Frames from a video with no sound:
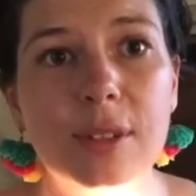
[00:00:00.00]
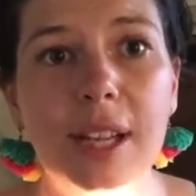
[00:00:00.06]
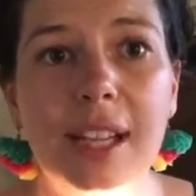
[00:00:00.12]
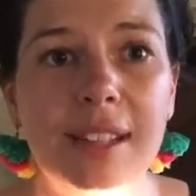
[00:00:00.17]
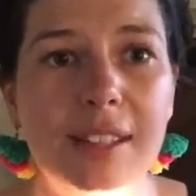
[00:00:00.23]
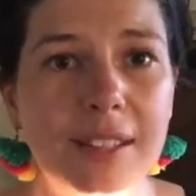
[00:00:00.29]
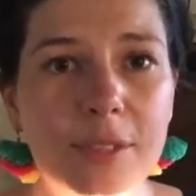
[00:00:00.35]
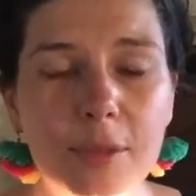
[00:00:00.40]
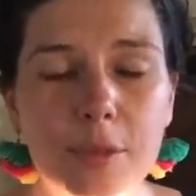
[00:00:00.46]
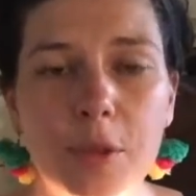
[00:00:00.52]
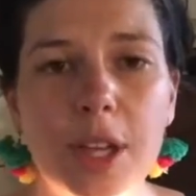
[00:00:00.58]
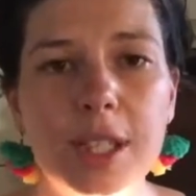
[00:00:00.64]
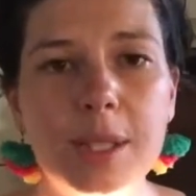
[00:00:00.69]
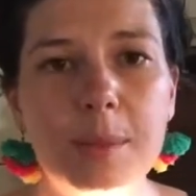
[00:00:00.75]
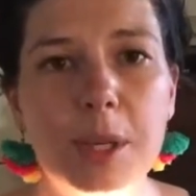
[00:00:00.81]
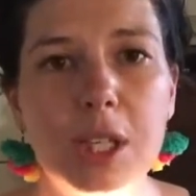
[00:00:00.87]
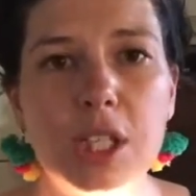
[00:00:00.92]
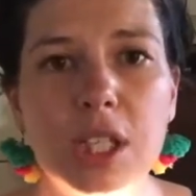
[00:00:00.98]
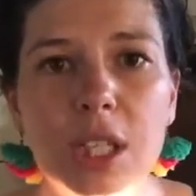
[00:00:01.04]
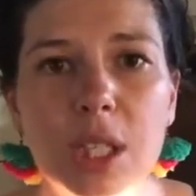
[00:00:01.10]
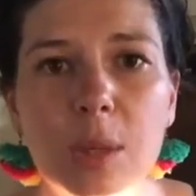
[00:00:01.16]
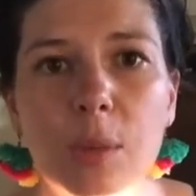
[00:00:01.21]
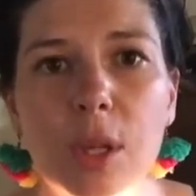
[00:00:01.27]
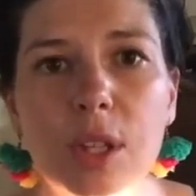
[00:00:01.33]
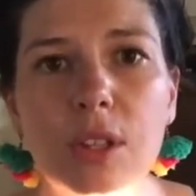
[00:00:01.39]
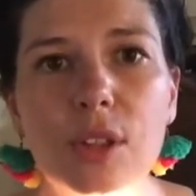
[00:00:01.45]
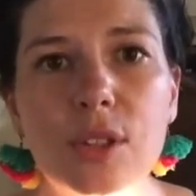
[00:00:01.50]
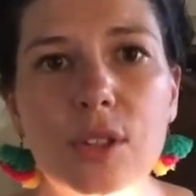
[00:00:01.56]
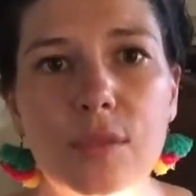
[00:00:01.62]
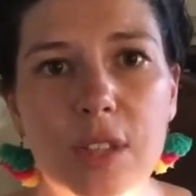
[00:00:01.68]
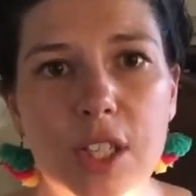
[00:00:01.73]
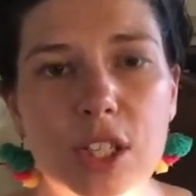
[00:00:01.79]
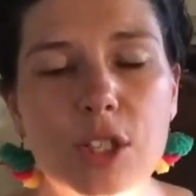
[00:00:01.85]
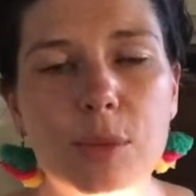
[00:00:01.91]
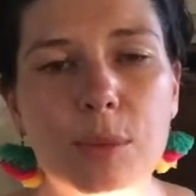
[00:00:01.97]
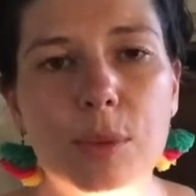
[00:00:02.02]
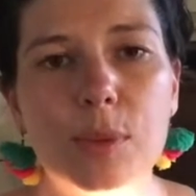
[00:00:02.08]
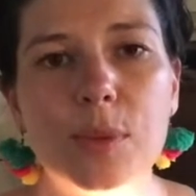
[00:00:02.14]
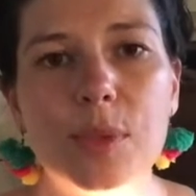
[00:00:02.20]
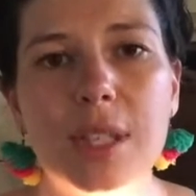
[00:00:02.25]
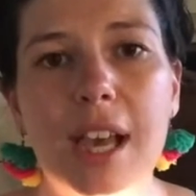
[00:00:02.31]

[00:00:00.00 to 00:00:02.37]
And especially when those vegetables